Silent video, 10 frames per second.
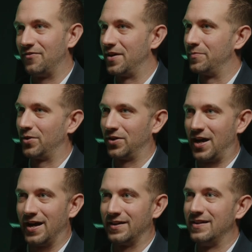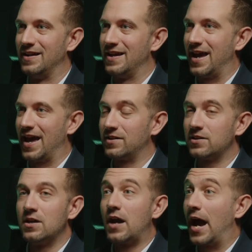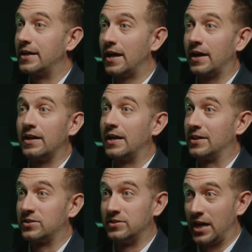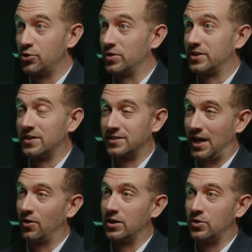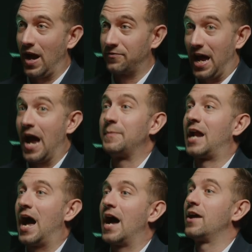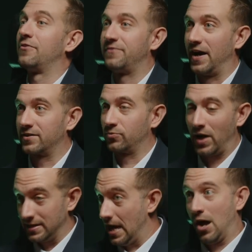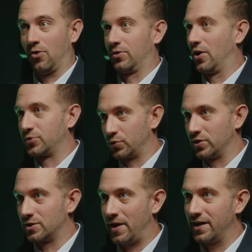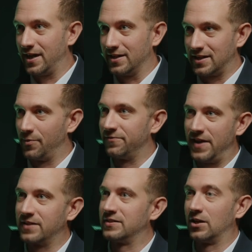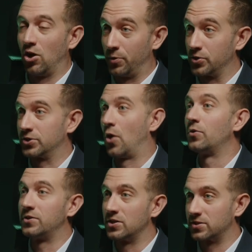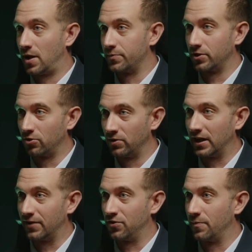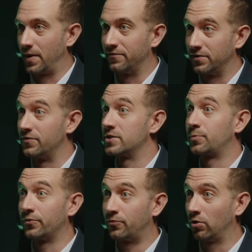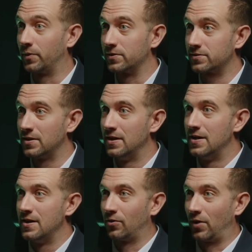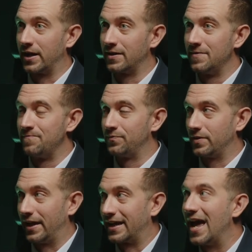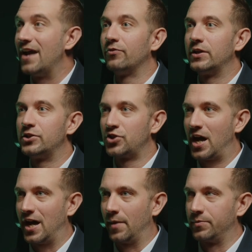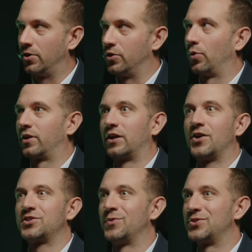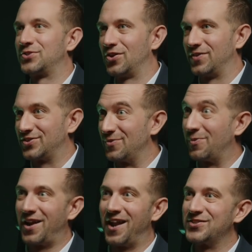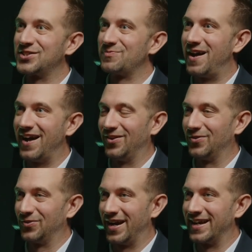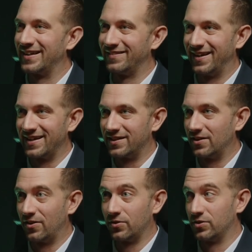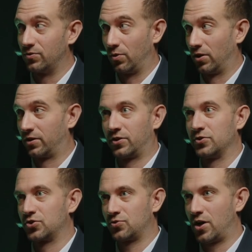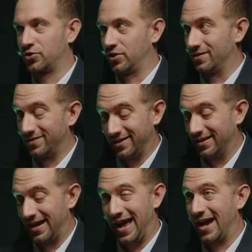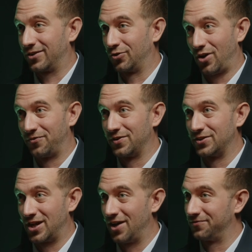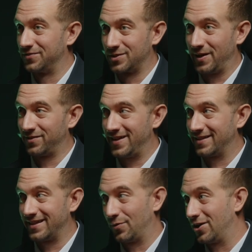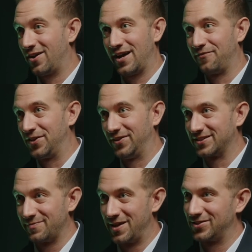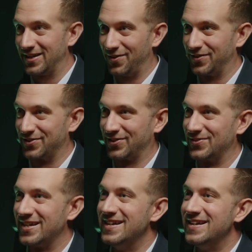of them put on. And I get it. It's dangerous. It's scary. You have to, I affect right now, as we're doing this podcast, I'm affecting a persona to some degree for the benefit of this performance, right? Like every job, you work in customer service, you put on a smile, right? Like, you work construction, you act gruff and tough, despite the fact that we all have feelings and mental health issues,